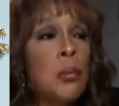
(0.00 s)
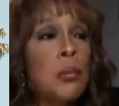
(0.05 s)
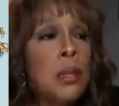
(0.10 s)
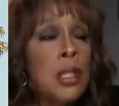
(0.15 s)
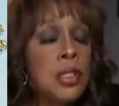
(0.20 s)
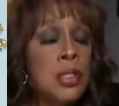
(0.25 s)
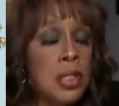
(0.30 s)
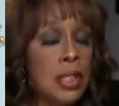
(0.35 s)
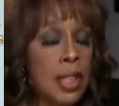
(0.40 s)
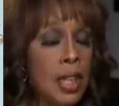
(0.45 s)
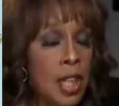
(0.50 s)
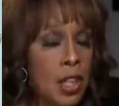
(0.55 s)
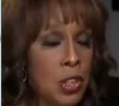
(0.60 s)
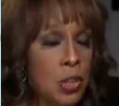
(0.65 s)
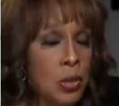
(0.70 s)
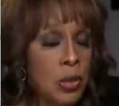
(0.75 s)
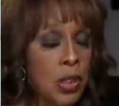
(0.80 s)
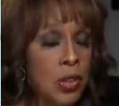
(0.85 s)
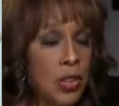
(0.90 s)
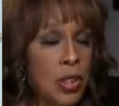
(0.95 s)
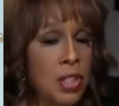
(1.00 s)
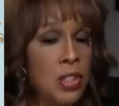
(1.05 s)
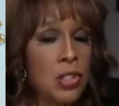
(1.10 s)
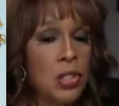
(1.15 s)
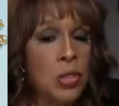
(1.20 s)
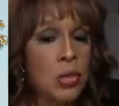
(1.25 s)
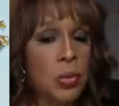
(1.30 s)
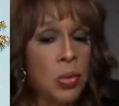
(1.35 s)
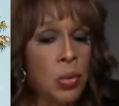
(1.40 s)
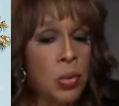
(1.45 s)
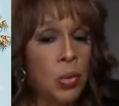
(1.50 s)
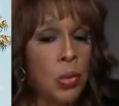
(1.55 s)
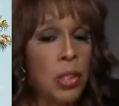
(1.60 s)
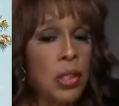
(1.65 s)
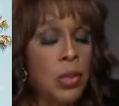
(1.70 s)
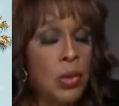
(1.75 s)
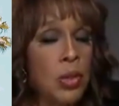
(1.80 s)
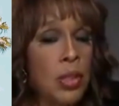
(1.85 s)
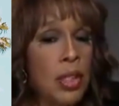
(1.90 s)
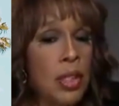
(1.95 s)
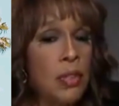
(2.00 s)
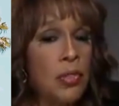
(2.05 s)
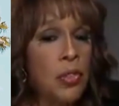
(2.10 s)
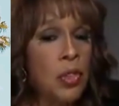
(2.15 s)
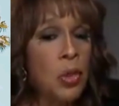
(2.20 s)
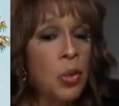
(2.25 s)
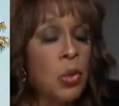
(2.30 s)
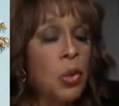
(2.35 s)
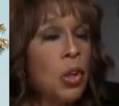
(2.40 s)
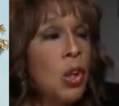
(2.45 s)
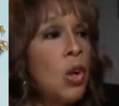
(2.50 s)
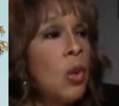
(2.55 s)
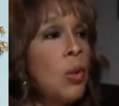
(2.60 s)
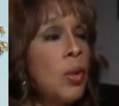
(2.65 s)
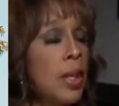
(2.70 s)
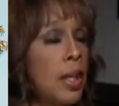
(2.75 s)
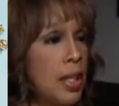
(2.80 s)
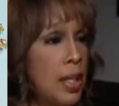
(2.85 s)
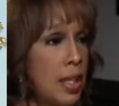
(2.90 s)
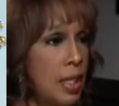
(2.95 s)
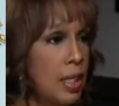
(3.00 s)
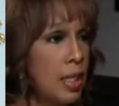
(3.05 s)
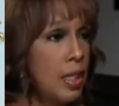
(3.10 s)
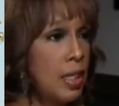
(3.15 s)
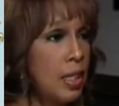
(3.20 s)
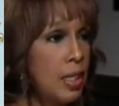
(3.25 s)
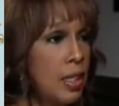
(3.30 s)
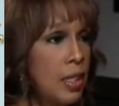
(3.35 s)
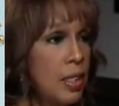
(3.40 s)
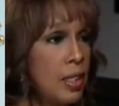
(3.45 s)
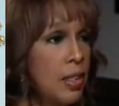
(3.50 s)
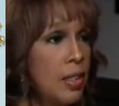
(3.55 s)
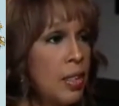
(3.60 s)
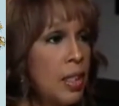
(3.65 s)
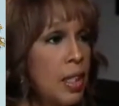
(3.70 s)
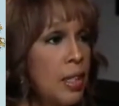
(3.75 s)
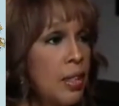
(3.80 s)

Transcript: We ain't doing that. And I can't deal. I would